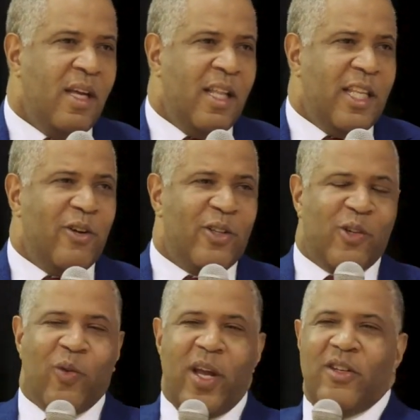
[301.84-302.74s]
There is
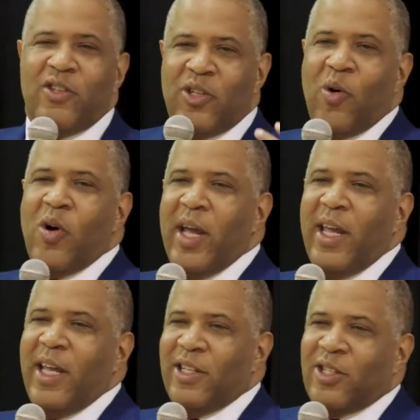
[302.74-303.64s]
great
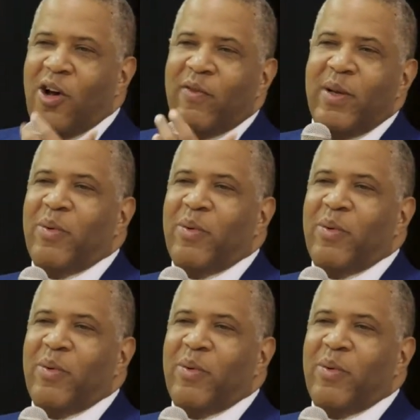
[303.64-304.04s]
joy in solving